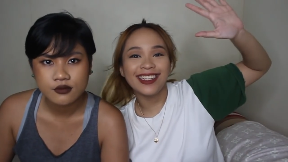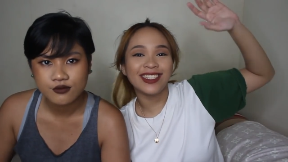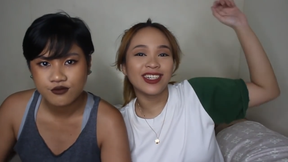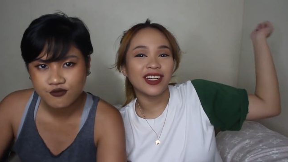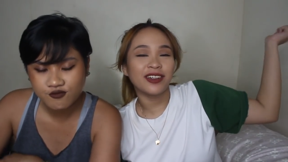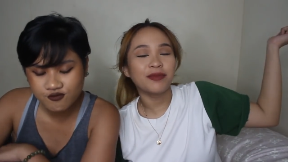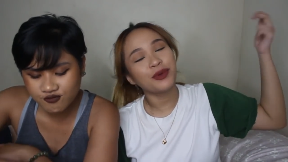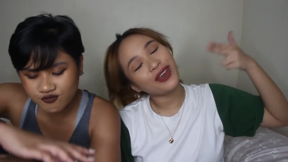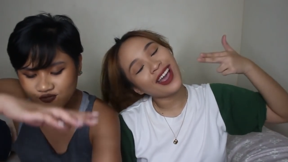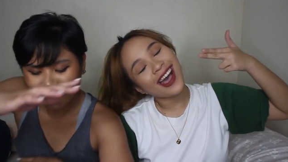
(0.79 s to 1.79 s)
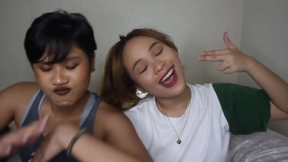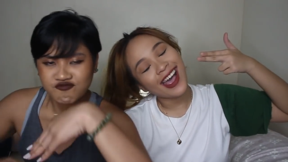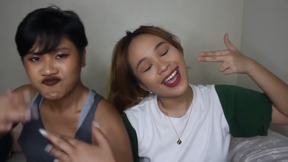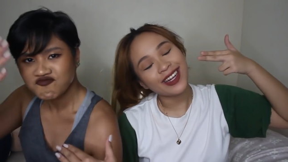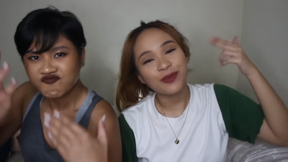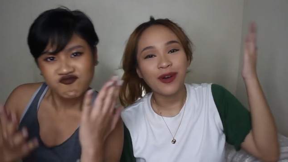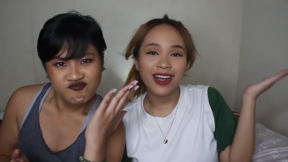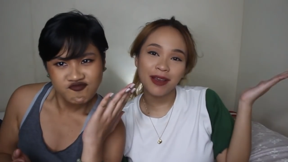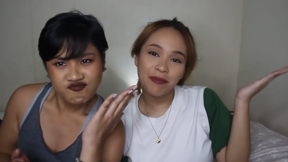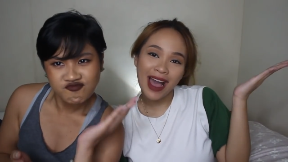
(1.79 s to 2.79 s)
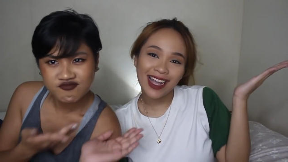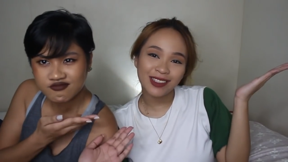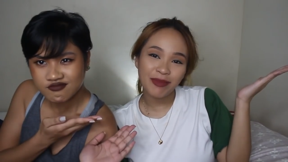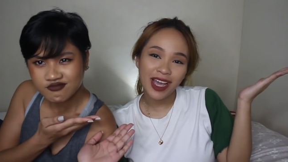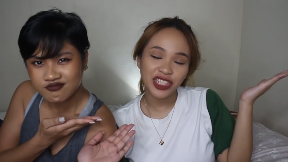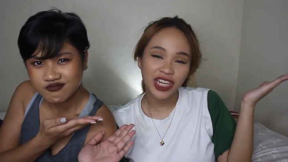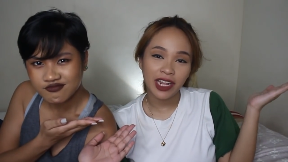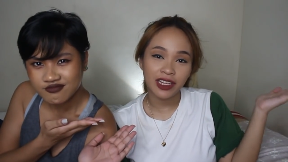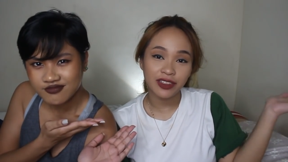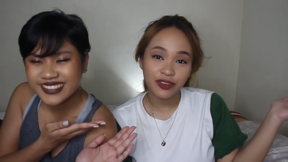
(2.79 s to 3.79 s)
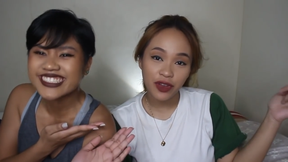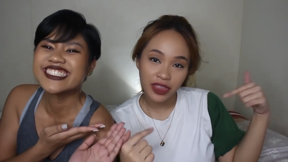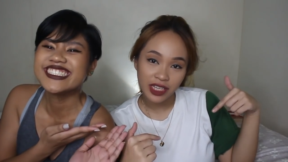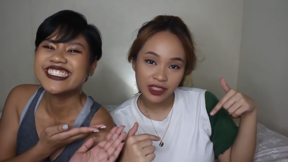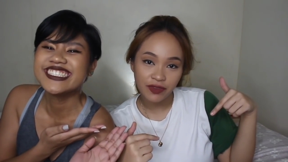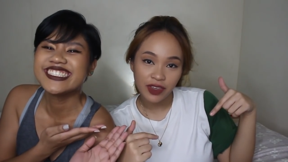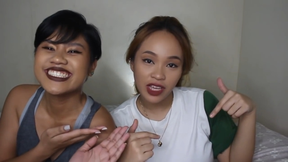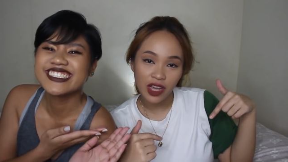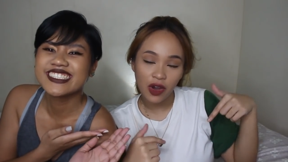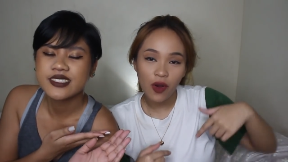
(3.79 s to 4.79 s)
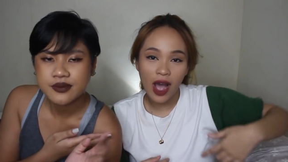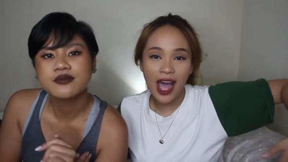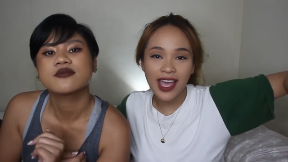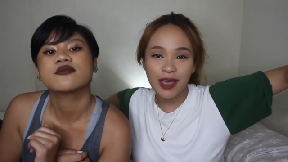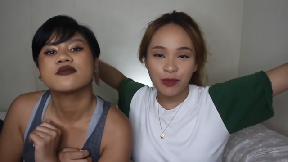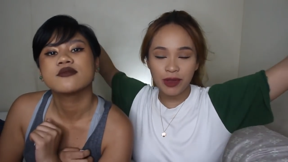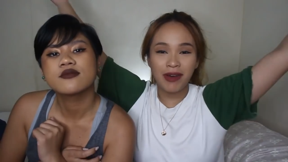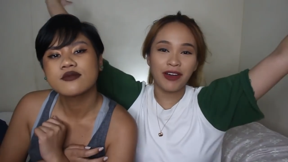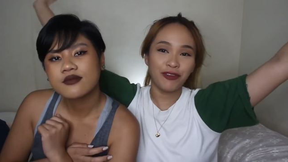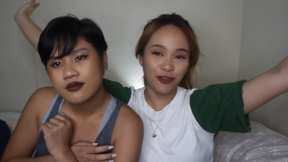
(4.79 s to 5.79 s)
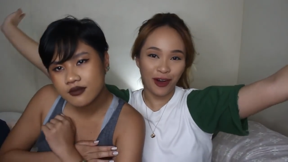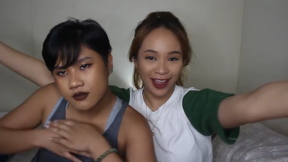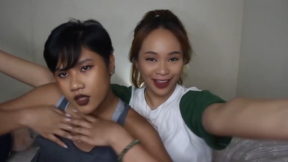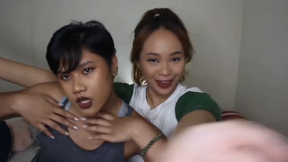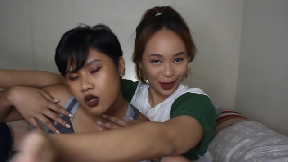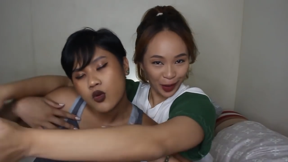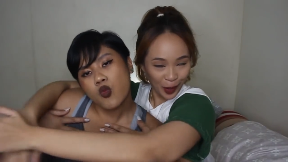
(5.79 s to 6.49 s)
Speaker 1: your girl Booya, and welcome back to my channel. For this video, I am with my friend